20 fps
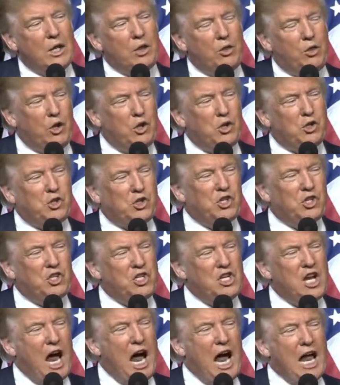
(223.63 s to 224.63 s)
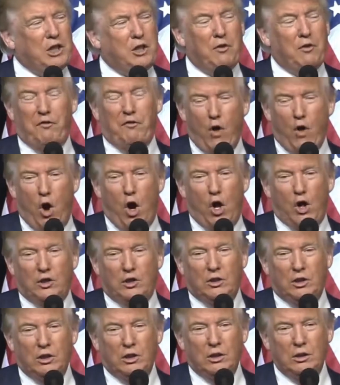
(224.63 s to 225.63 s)
This is not the
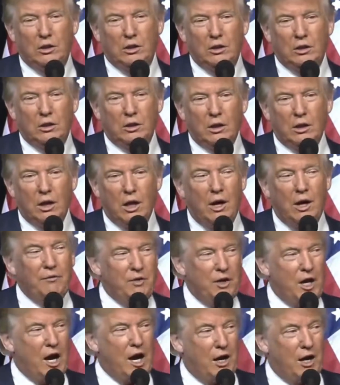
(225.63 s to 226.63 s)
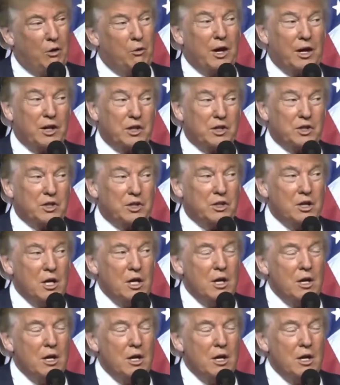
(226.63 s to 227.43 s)
fault of the IRS,